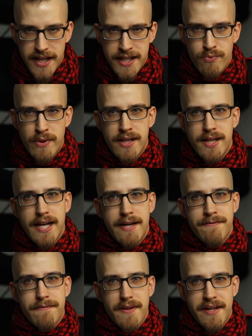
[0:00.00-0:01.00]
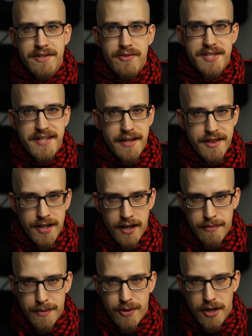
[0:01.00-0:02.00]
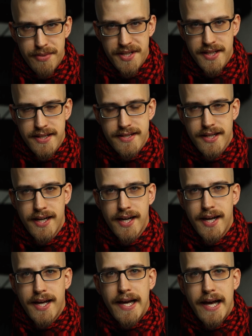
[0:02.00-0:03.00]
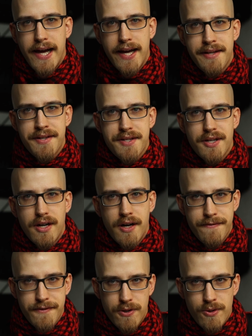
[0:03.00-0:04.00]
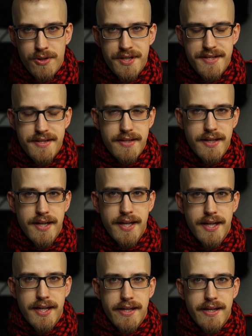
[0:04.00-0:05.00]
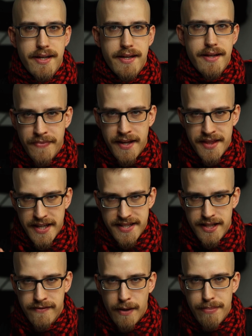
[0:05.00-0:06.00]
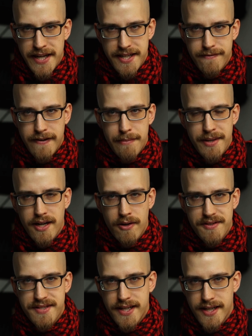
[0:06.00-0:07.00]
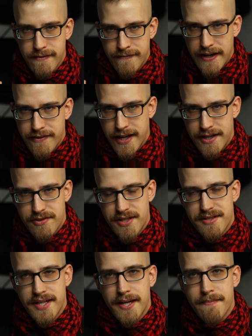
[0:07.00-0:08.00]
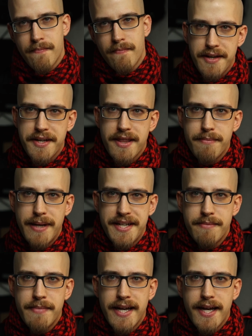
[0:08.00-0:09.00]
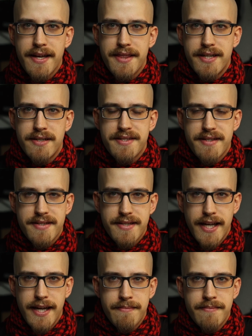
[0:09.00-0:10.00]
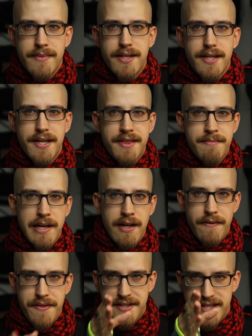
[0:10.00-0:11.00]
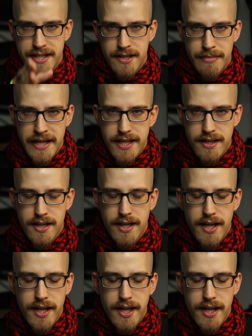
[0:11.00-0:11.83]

It will have interesting thermal properties, and of course that silver-plated fabric looks very interesting. Regarding the pattern making, there is a seam in the middle of the center back,